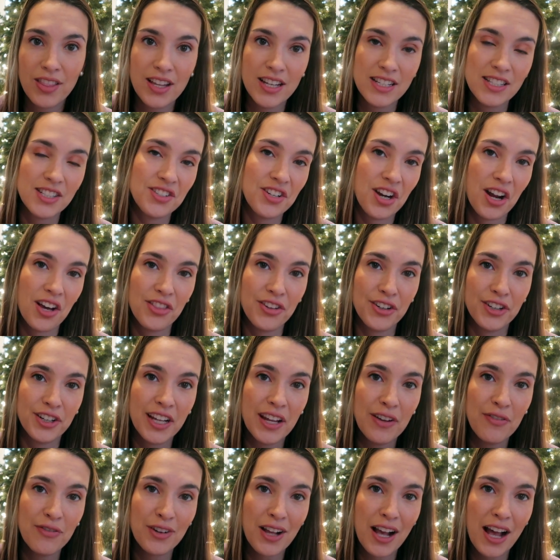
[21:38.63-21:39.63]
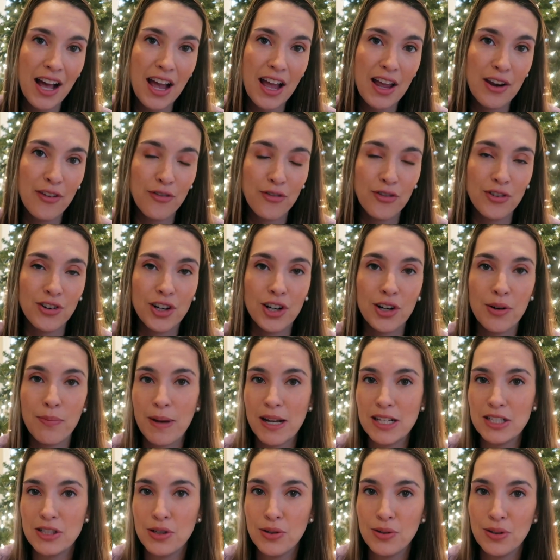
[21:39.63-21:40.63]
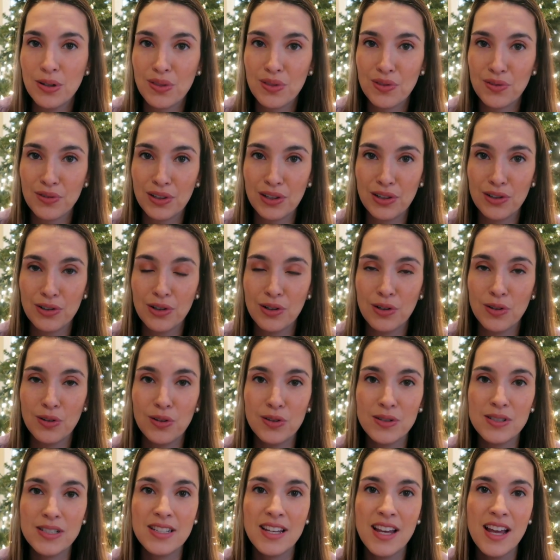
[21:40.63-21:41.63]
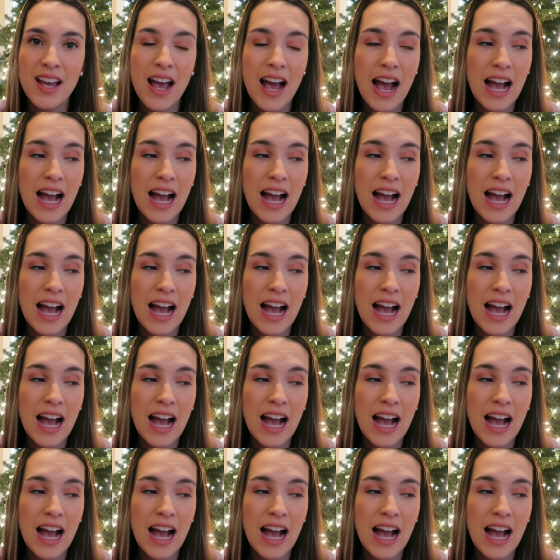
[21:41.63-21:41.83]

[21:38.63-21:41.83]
this toddler gift guide for my two to three year olds.